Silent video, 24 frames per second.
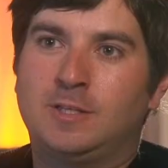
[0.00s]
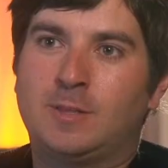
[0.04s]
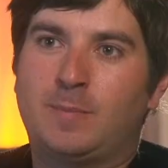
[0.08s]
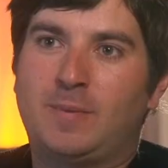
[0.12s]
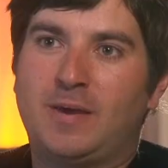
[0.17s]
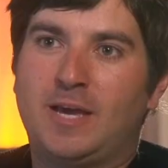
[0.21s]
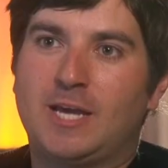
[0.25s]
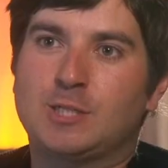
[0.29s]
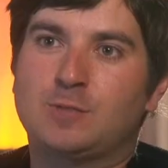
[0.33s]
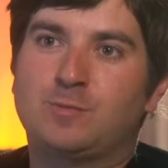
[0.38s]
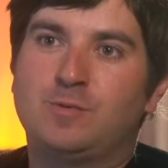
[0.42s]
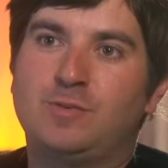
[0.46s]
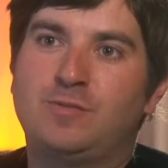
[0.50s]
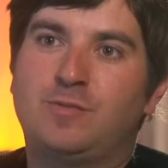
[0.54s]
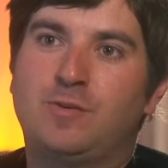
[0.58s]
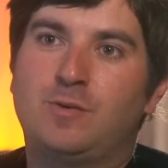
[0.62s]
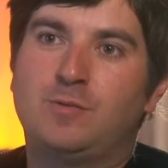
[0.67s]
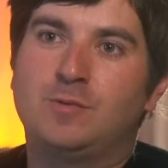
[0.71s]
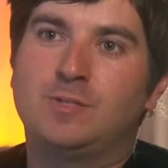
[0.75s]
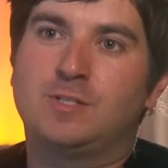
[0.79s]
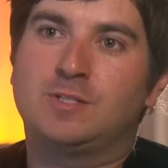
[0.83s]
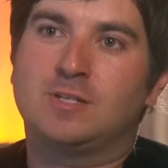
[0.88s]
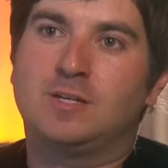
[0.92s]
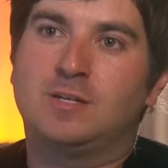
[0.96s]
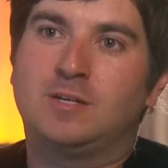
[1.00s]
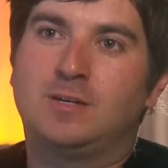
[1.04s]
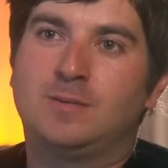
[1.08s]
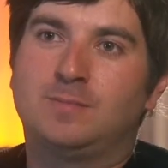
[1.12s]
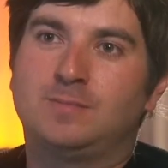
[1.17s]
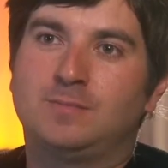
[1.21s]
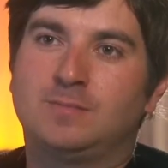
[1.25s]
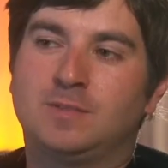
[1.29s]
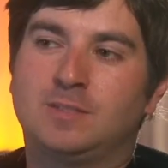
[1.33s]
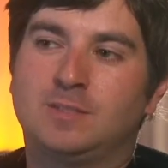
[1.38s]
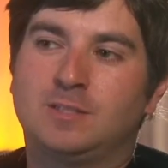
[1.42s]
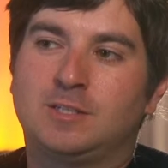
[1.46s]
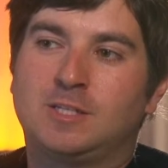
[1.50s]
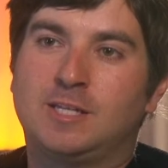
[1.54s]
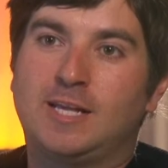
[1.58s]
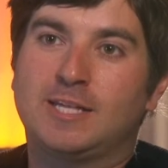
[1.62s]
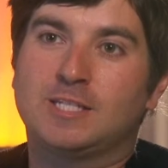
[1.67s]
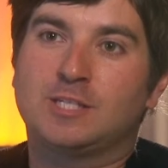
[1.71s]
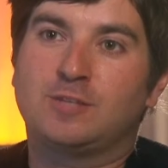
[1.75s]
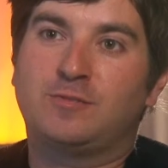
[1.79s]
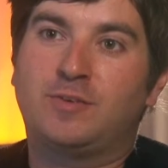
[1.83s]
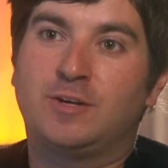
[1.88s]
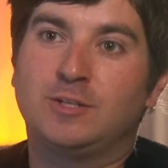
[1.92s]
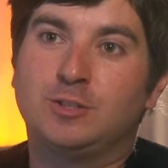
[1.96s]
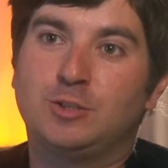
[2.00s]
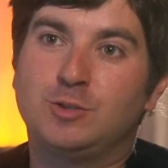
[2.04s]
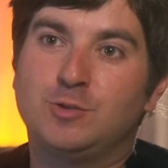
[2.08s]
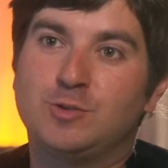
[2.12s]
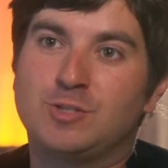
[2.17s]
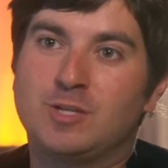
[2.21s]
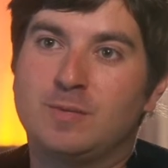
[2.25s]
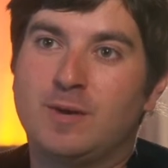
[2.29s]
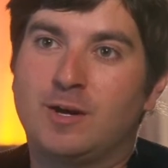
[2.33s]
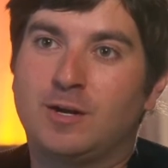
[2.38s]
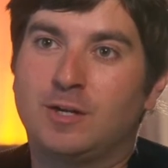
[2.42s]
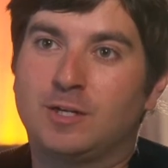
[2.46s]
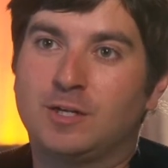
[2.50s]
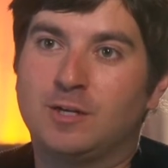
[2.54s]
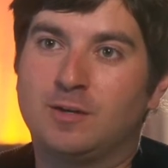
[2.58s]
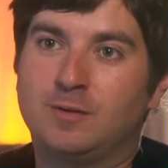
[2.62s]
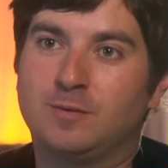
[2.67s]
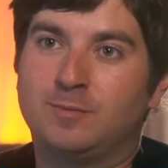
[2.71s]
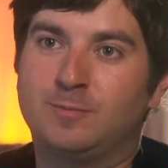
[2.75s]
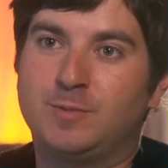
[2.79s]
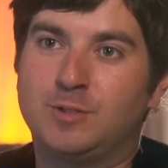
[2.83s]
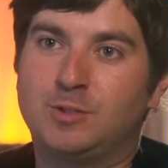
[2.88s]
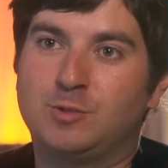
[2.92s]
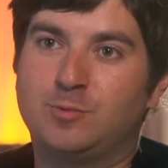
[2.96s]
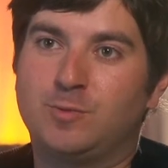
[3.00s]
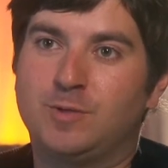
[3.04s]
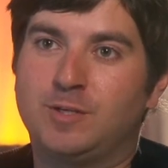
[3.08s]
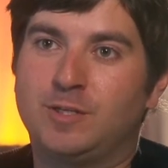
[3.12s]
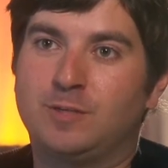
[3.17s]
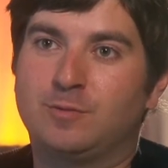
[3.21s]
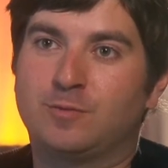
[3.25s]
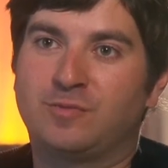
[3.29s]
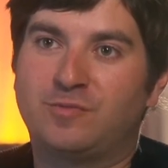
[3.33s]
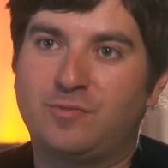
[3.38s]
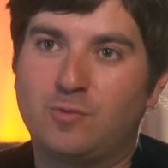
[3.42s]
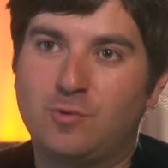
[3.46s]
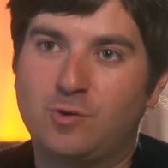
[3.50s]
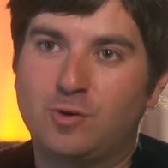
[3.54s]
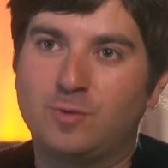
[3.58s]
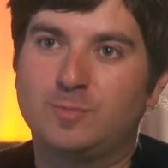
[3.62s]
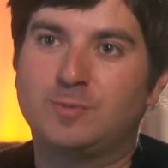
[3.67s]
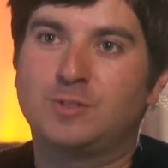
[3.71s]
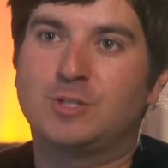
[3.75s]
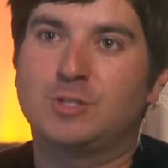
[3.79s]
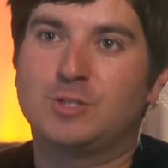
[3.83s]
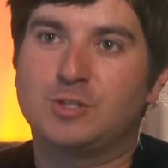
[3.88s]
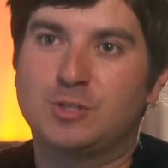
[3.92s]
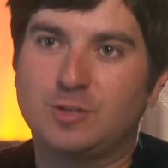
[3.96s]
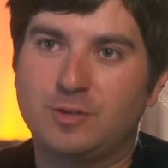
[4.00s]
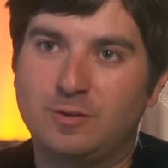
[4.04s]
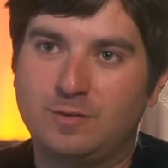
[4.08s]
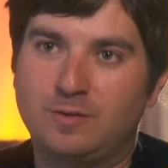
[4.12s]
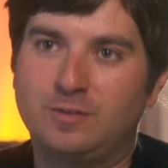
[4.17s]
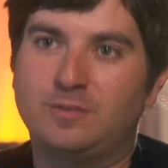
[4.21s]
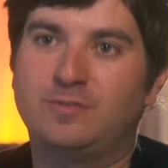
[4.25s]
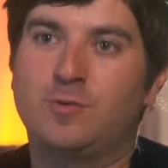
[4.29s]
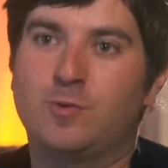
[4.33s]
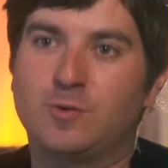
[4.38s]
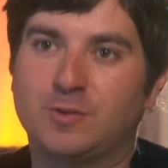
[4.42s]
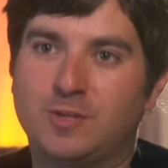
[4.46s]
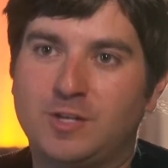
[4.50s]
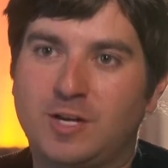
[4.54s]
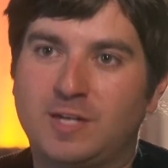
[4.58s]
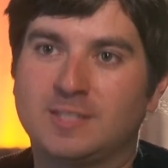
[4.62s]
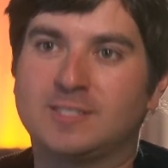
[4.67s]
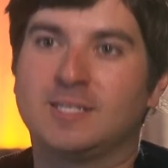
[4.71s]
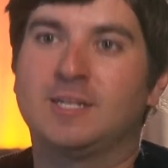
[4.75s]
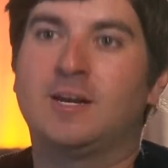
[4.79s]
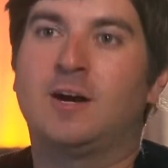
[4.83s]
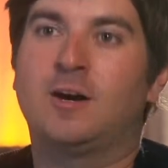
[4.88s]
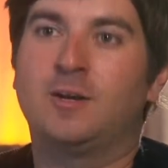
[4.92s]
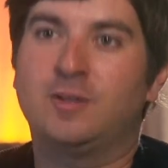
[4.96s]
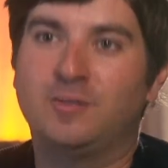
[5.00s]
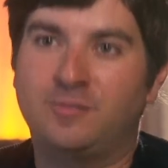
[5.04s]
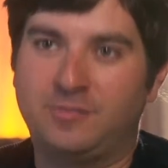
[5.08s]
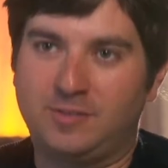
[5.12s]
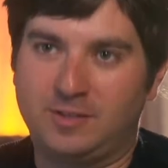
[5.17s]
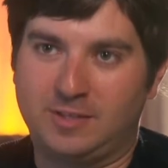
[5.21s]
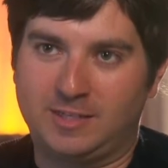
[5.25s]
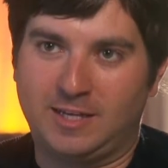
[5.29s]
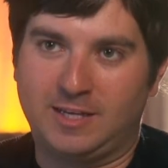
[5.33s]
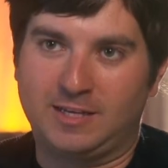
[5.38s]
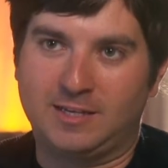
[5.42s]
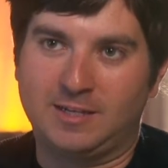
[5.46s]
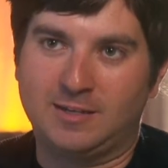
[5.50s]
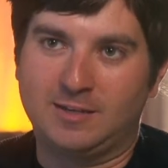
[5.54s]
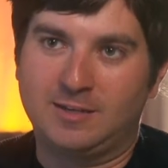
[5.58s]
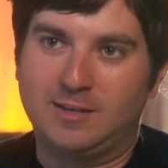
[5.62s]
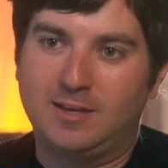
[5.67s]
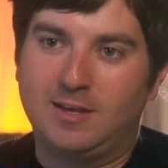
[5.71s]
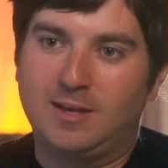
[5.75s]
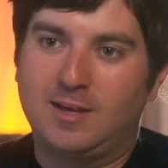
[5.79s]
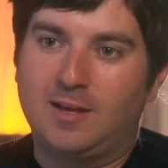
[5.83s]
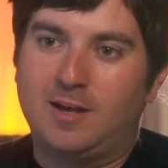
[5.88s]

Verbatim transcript: the past, we've always um, classified Jews in America between Reform, Conservative, Orthodox, and unaffiliated.